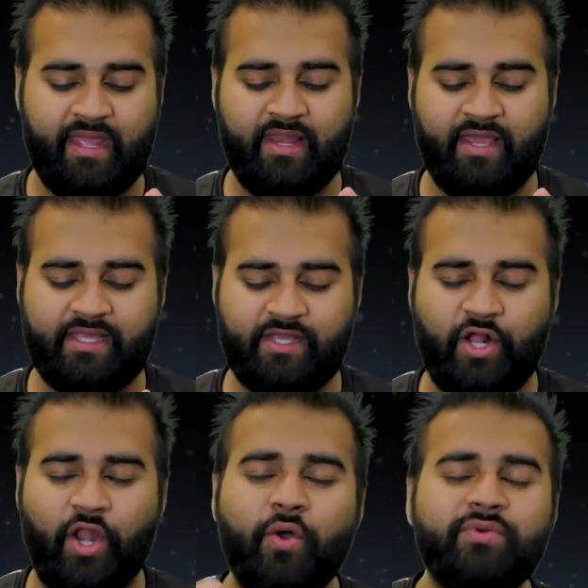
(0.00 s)
like
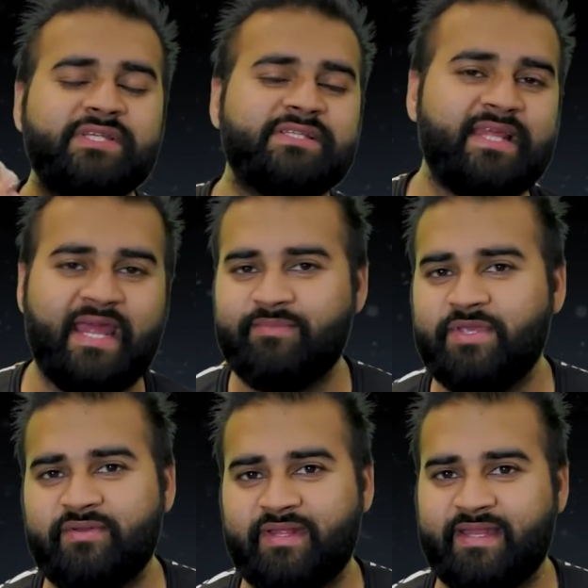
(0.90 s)
closer to the enemy
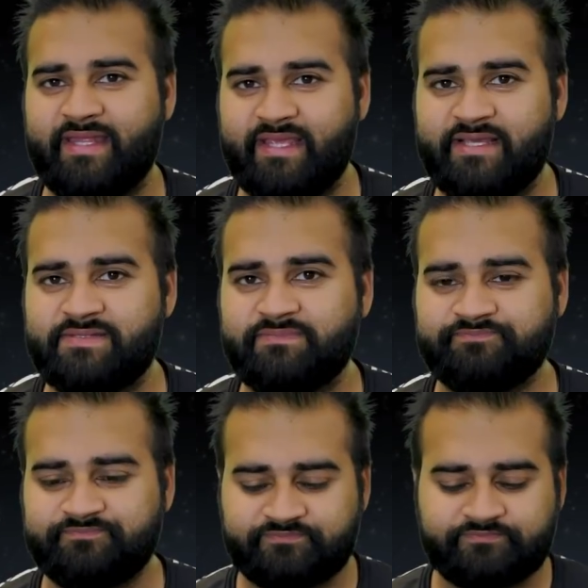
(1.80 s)
unit than he is,
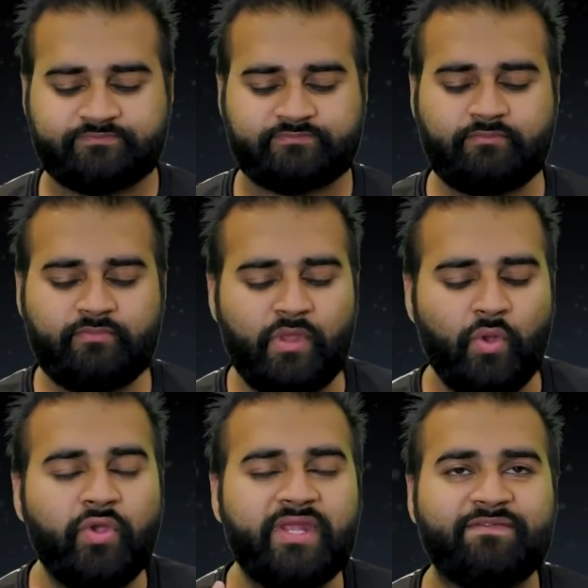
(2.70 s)

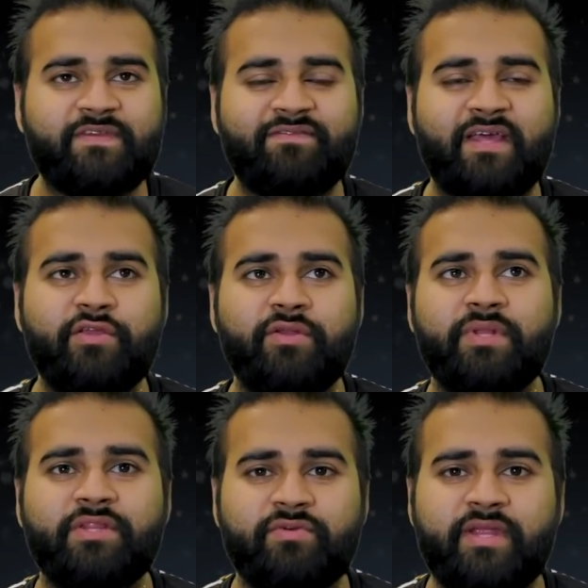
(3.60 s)
or you'd have to have that unit
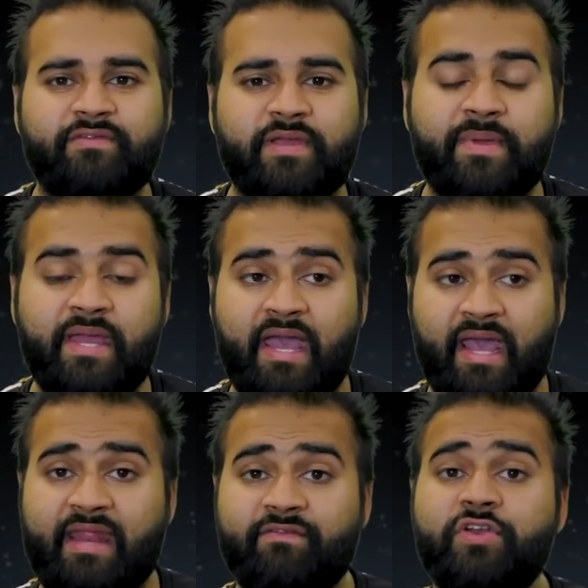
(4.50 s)
within 3 of him
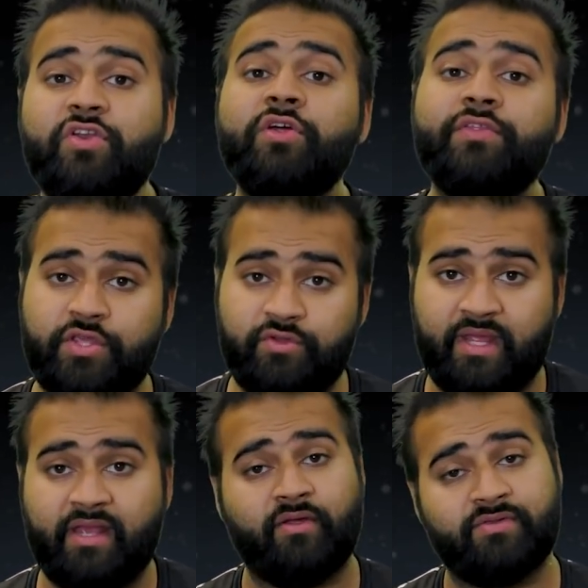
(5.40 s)
and have another
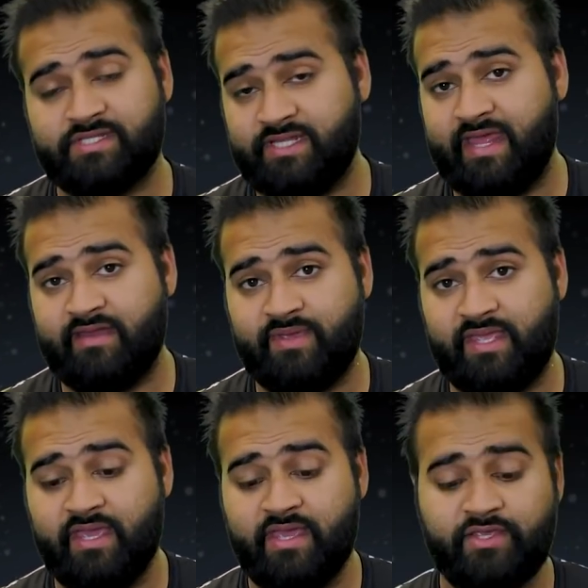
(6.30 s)
unit close to the
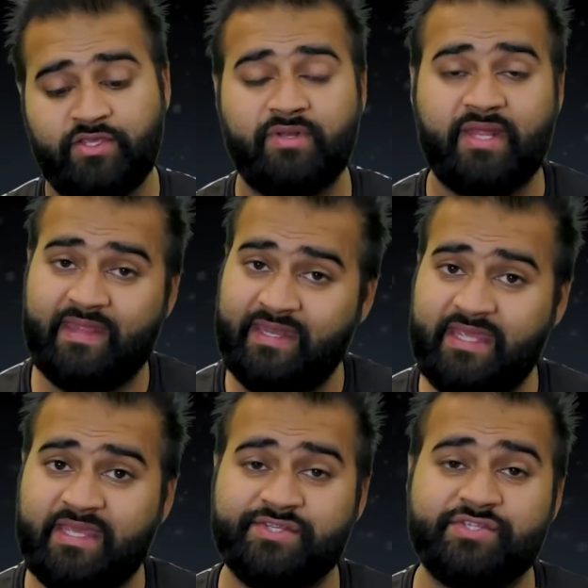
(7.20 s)
enemy unit than
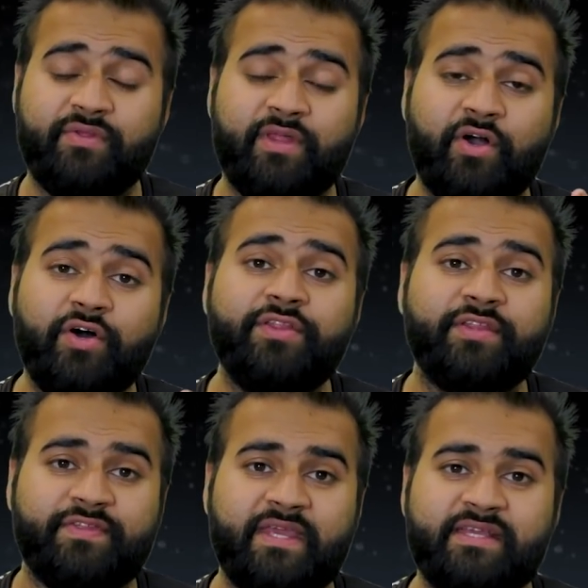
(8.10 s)
he is, so that other
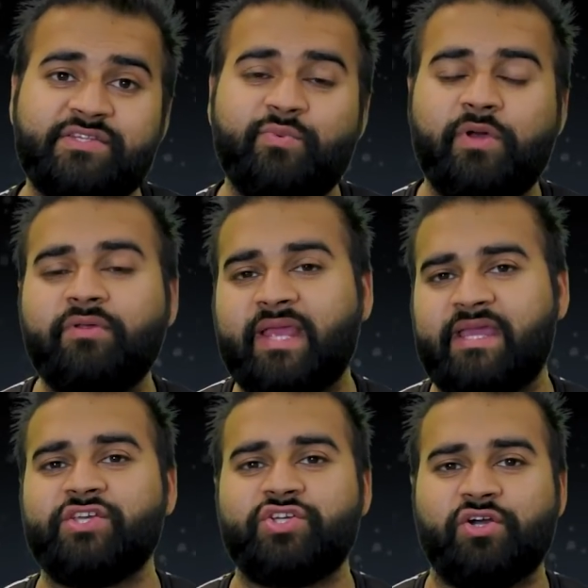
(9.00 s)
things will
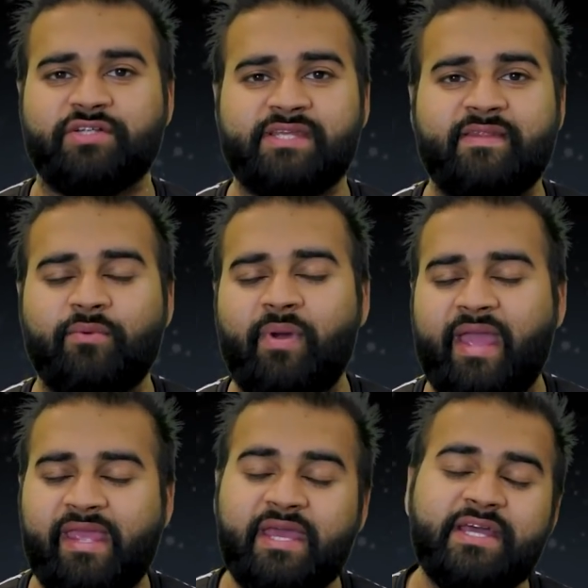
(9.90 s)
get shot in the
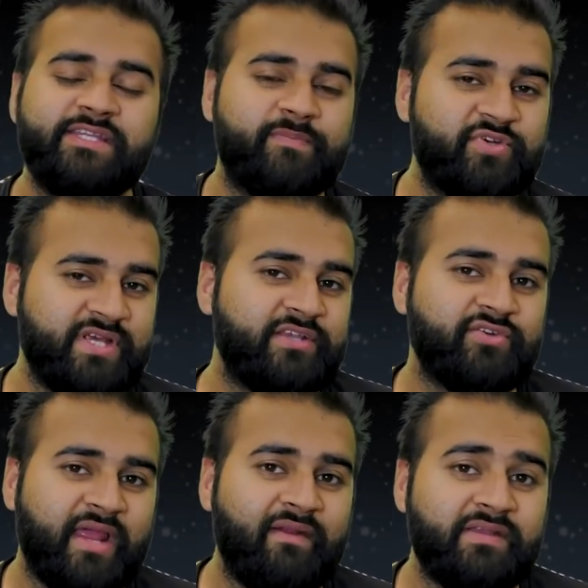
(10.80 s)
way to protect
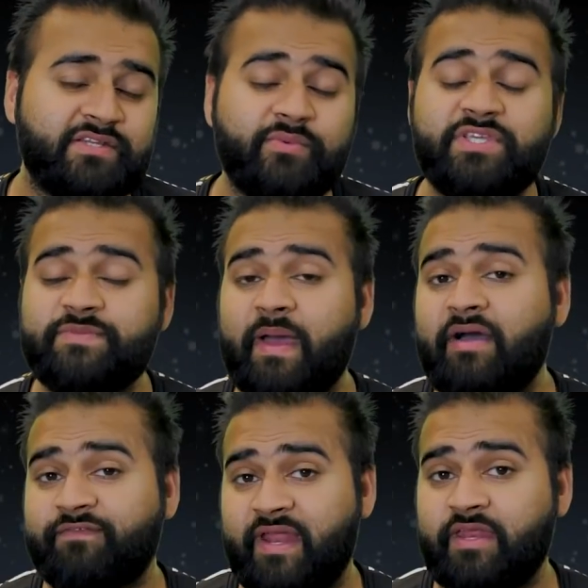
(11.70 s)
your character, which is
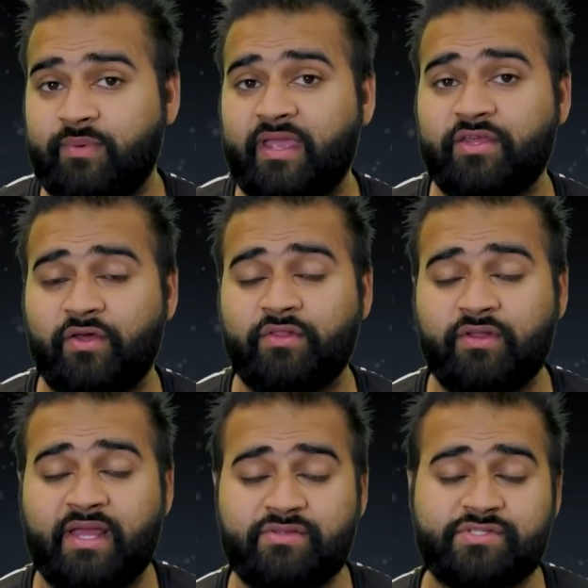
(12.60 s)
powerful anyway. The
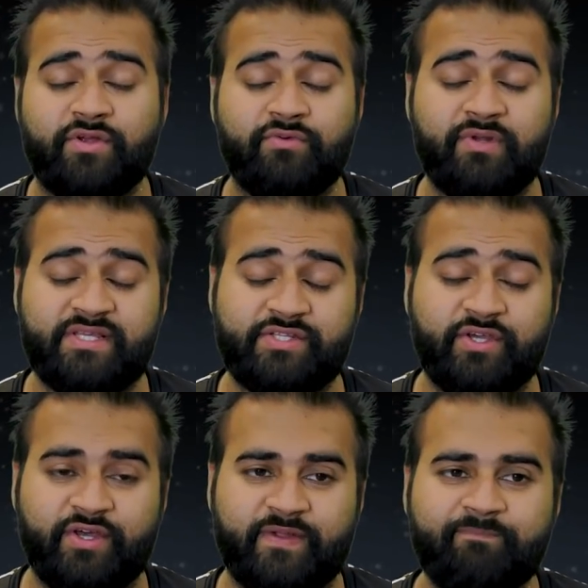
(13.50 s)
Lookout Sir rule is
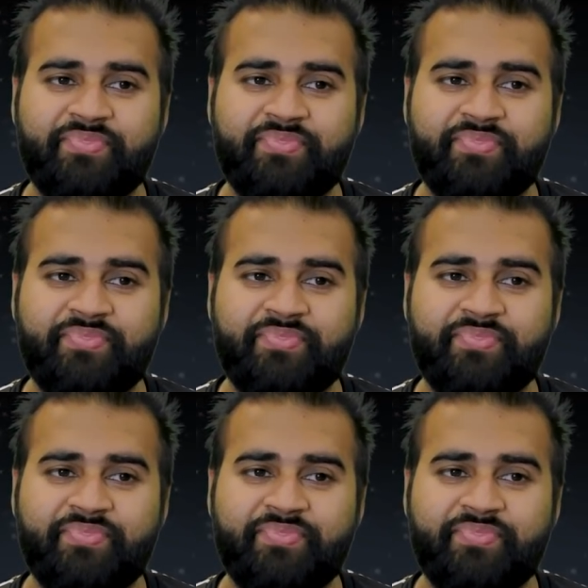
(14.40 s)
good.